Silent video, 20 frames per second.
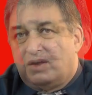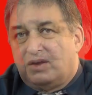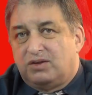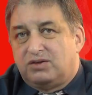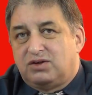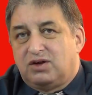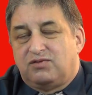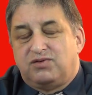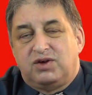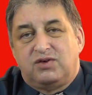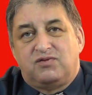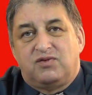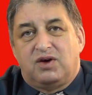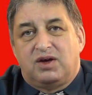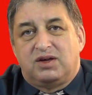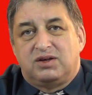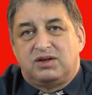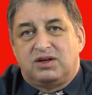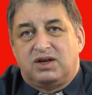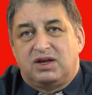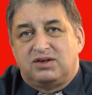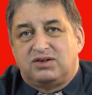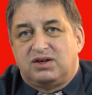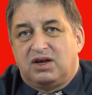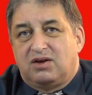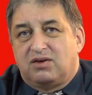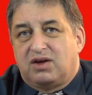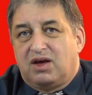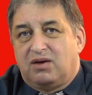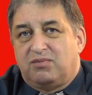So if you find an S E
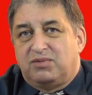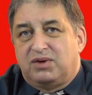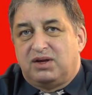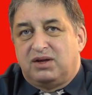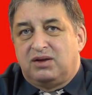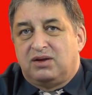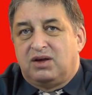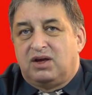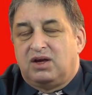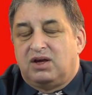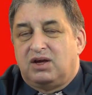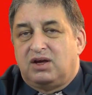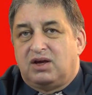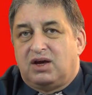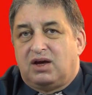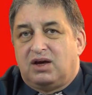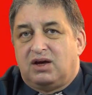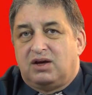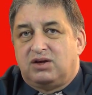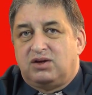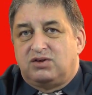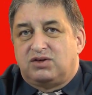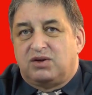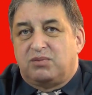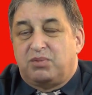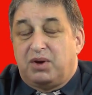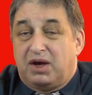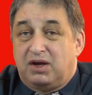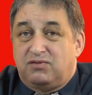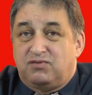O company uh, using
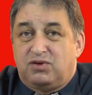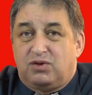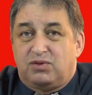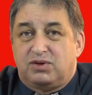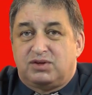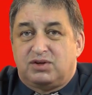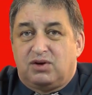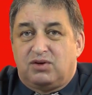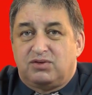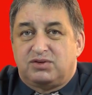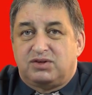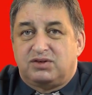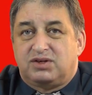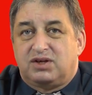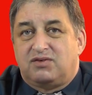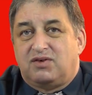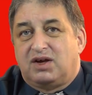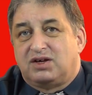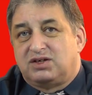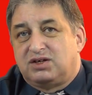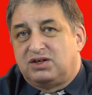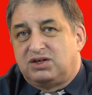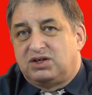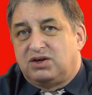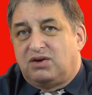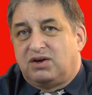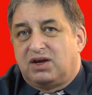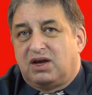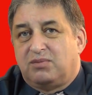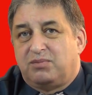paid for results instead of actually
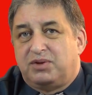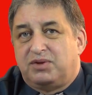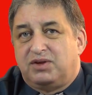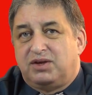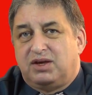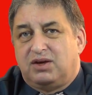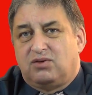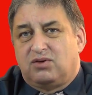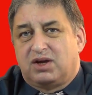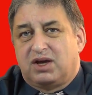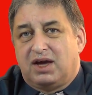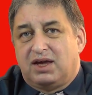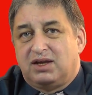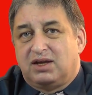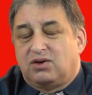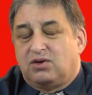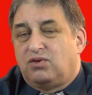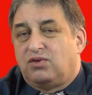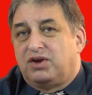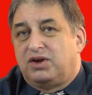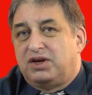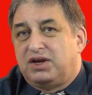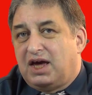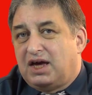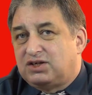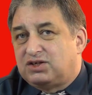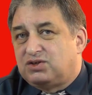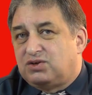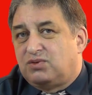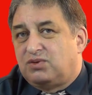showing up in the organic or the
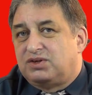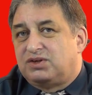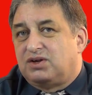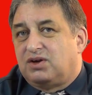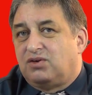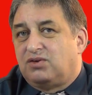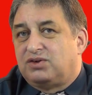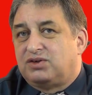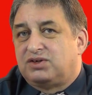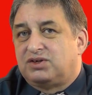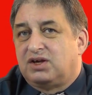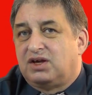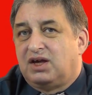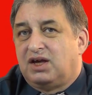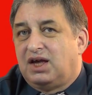natural results,